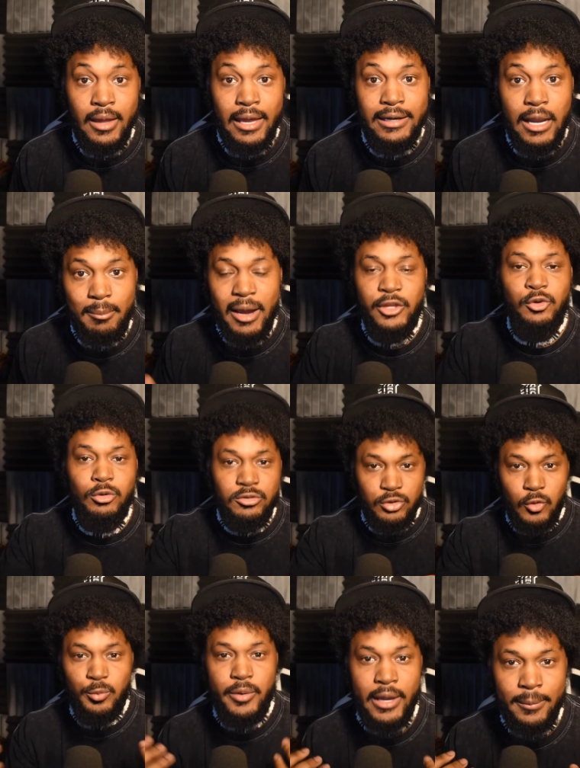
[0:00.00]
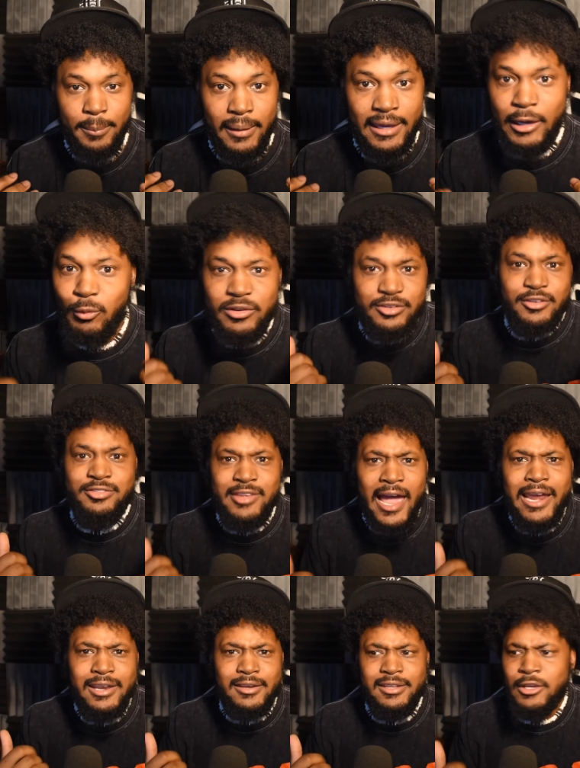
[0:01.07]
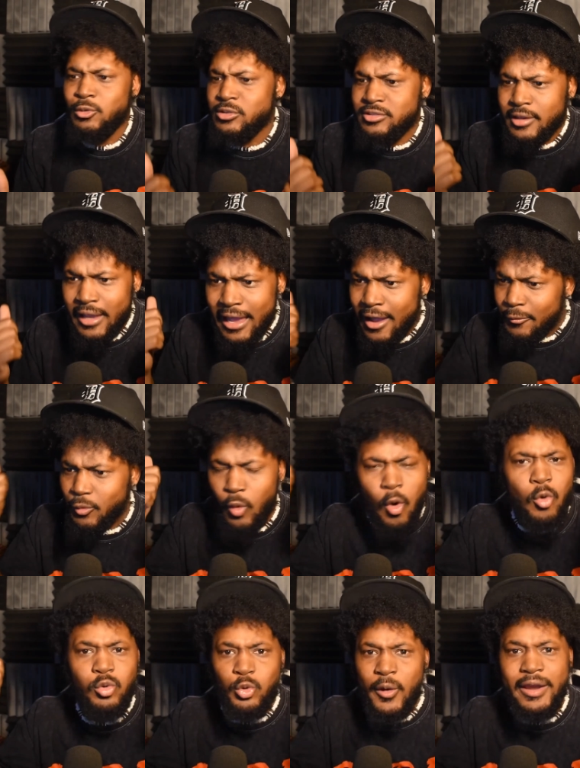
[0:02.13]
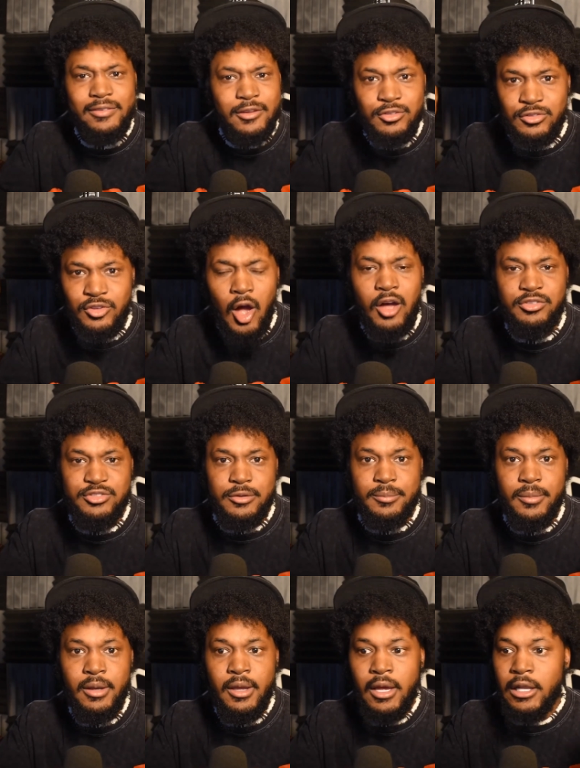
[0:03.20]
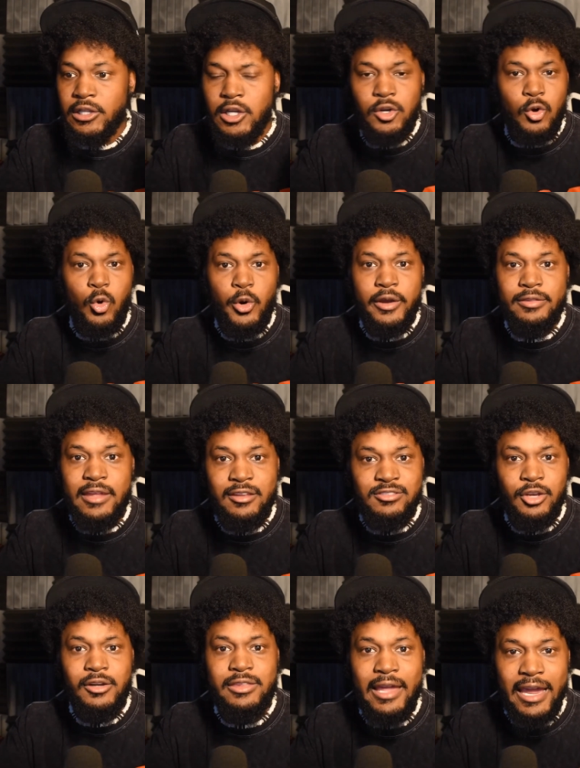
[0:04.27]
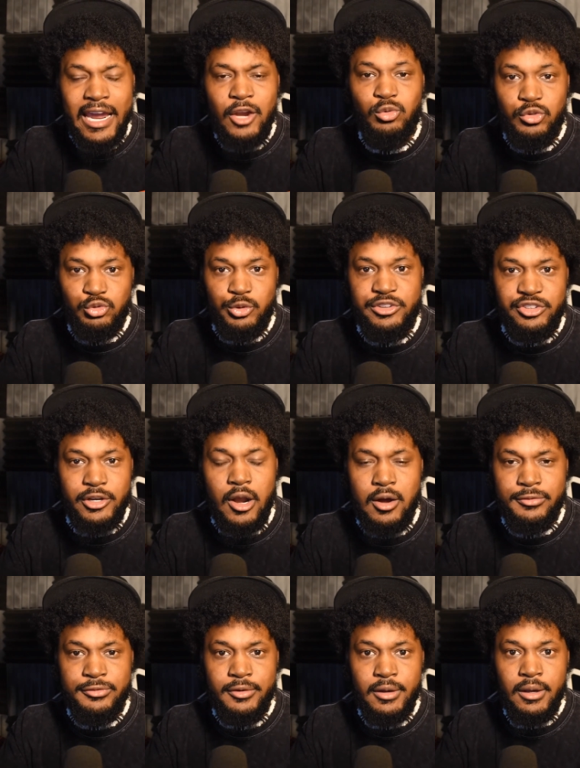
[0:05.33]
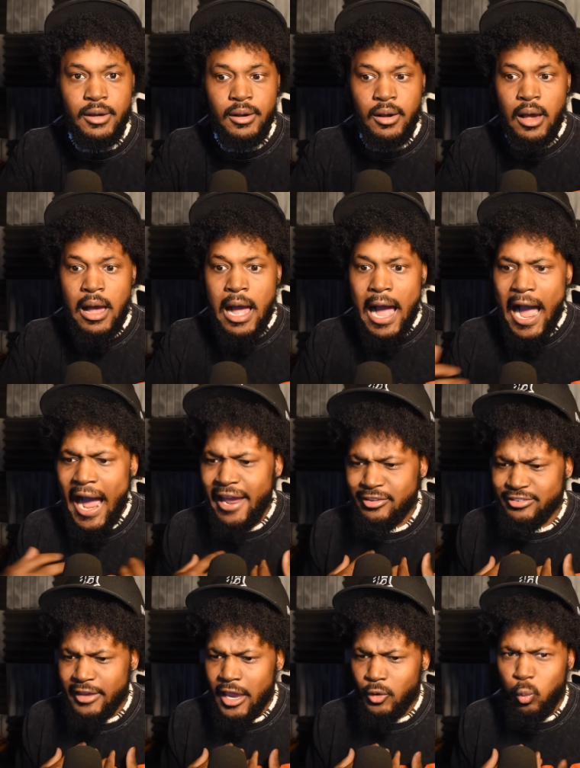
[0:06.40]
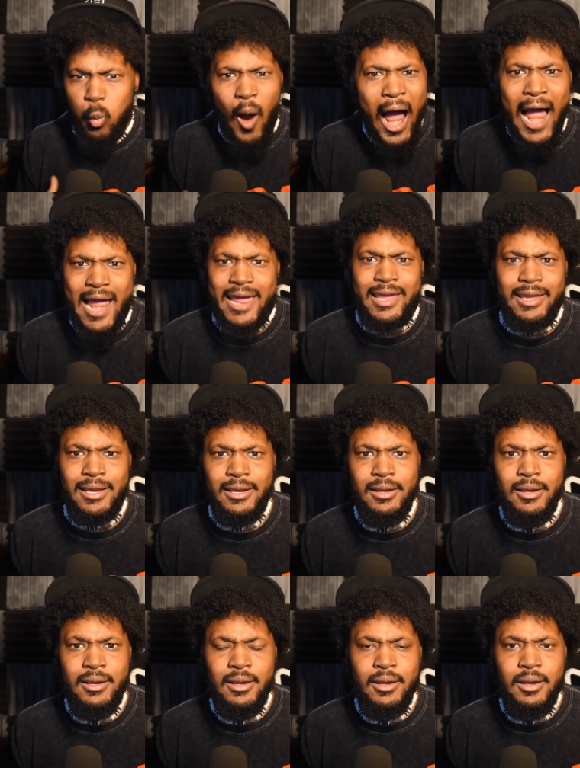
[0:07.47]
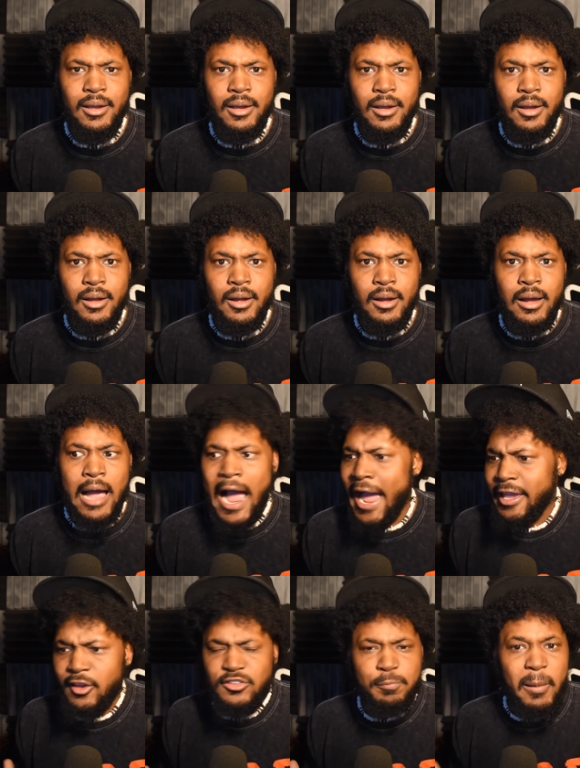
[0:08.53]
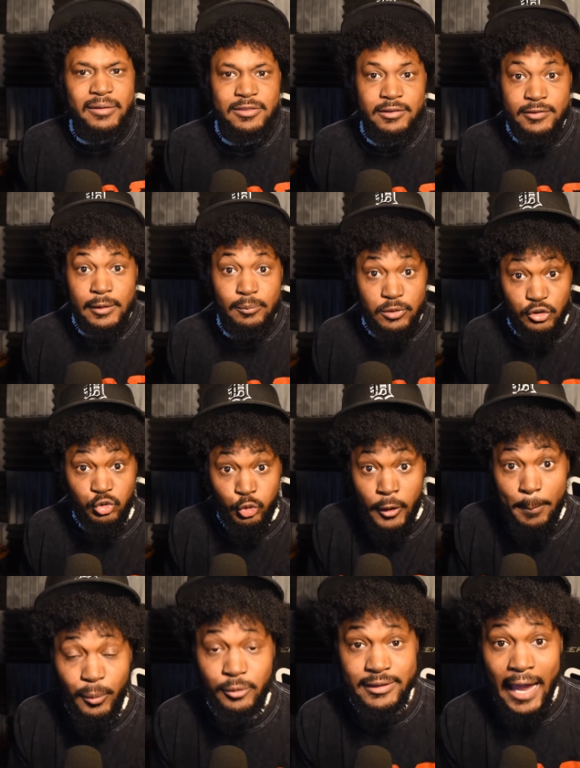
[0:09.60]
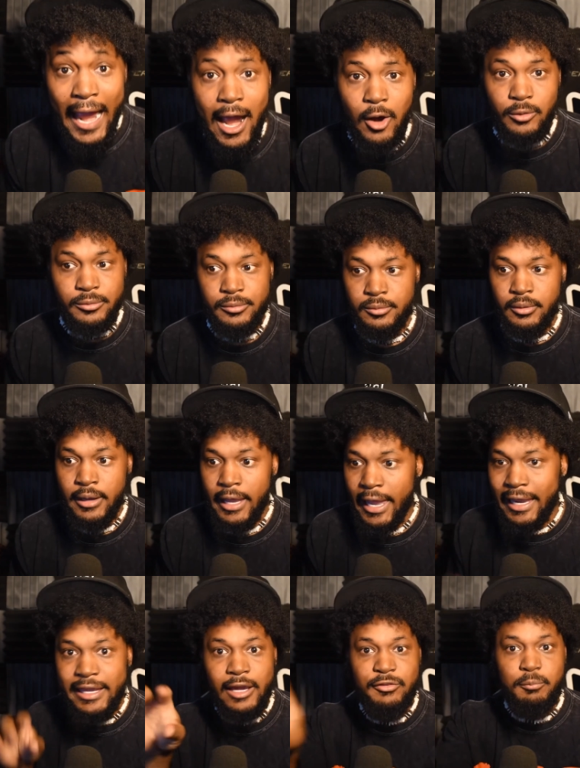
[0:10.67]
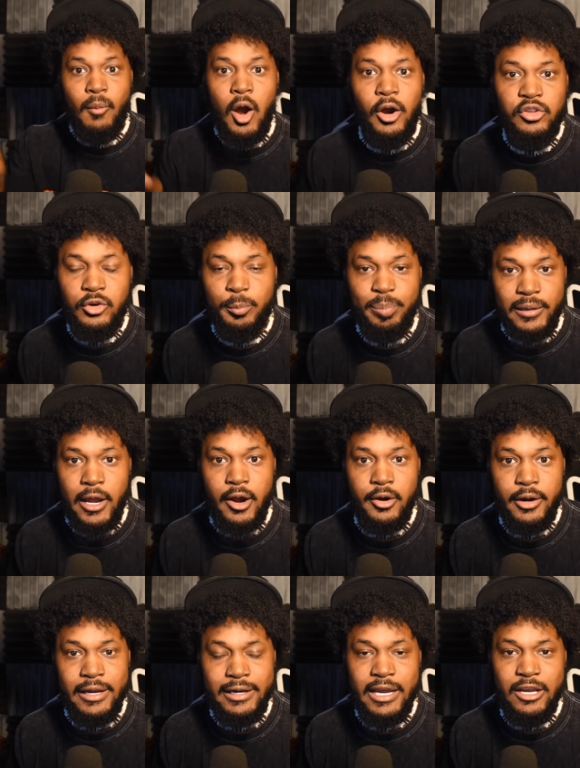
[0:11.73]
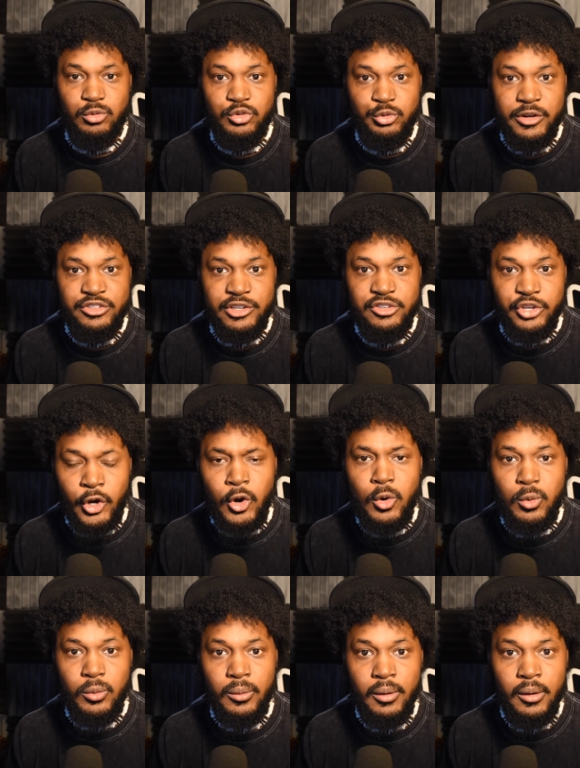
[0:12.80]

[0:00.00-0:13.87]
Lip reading: Now my YouTube rep, he was excited. He was, oh great, this is awesome. Look, Cory, they took the age restriction off. I said, why? I expected them to triple down and give Markiplier an age restriction too.